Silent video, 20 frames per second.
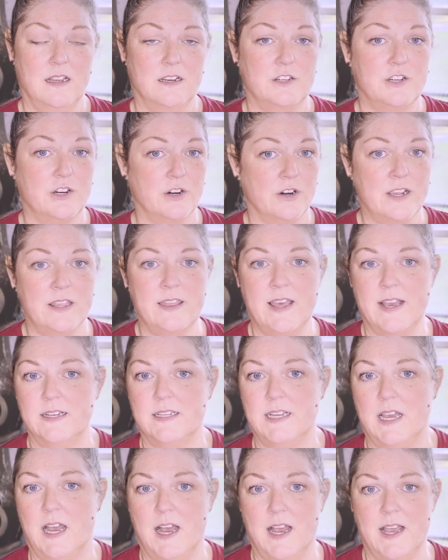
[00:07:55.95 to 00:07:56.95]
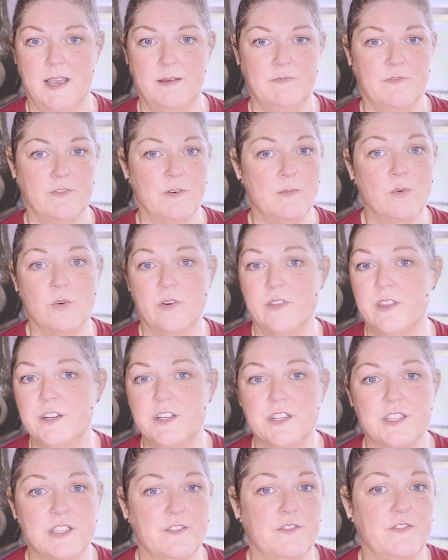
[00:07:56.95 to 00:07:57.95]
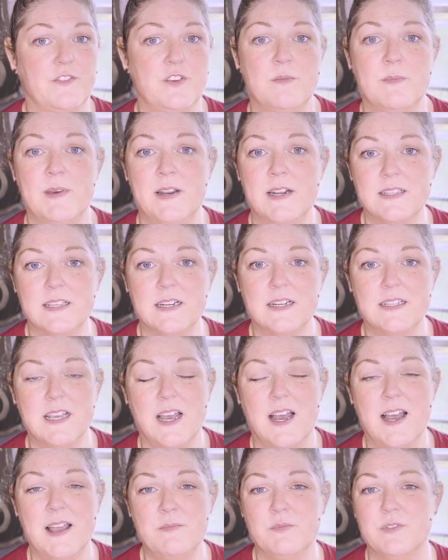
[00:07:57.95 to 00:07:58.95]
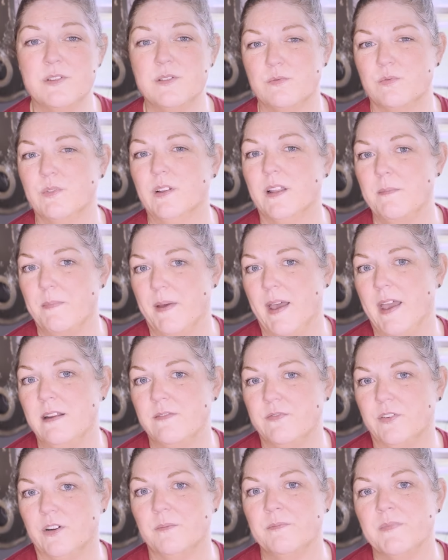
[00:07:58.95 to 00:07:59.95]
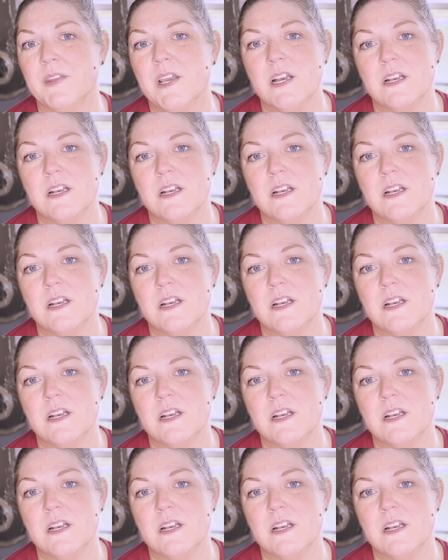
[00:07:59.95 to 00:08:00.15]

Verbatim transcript: during that time for more than just a few minutes at a time was really painful.